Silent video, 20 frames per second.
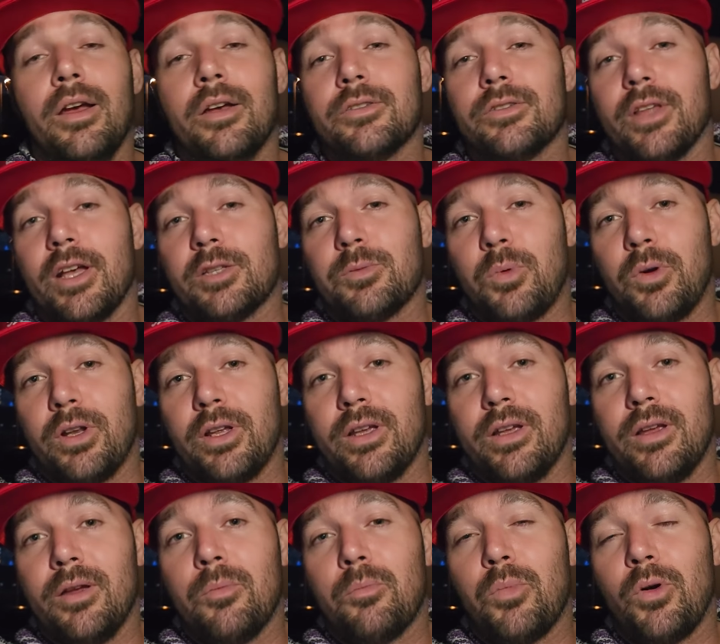So that's
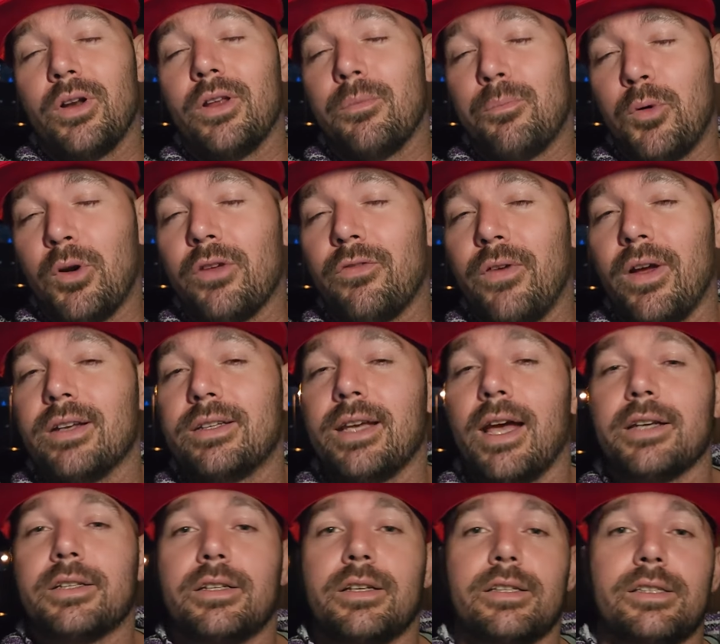pretty
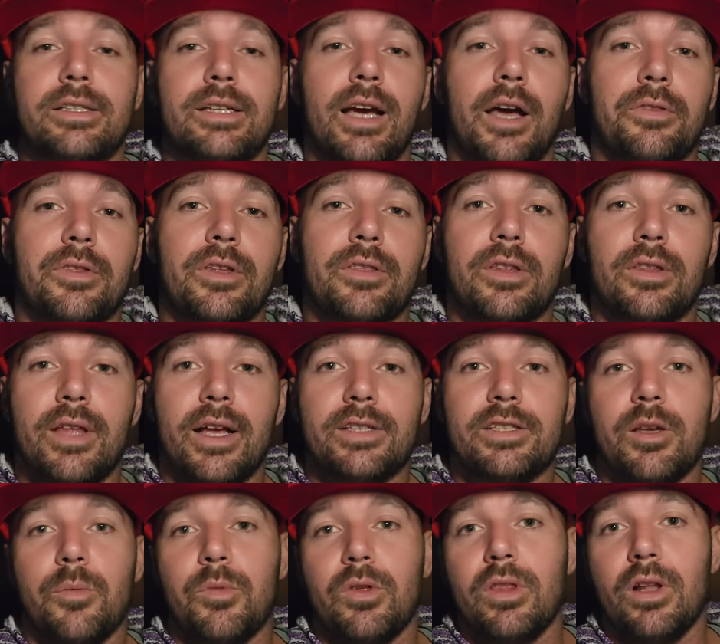fantastic to see. I think that
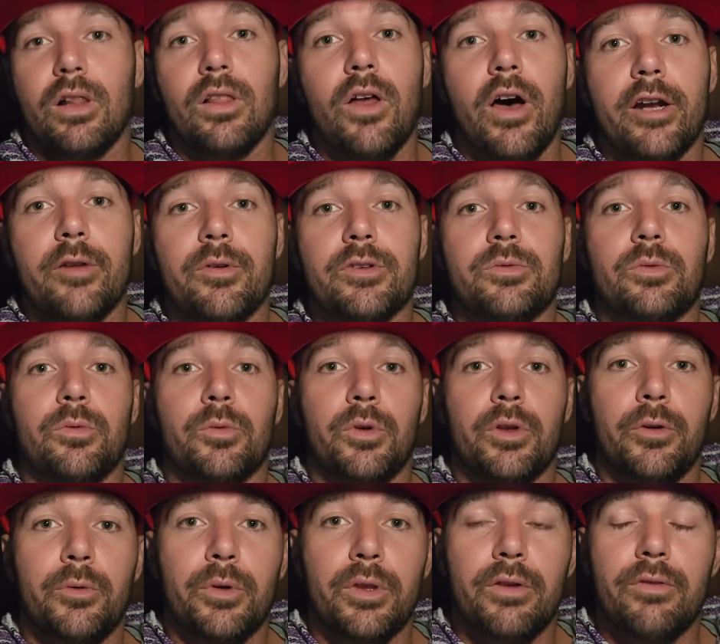that's something that a lot of us would
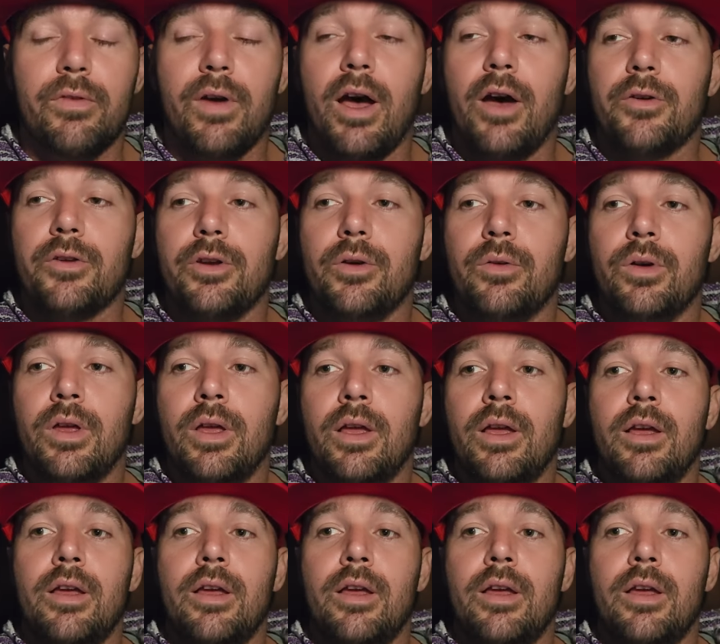really, really value.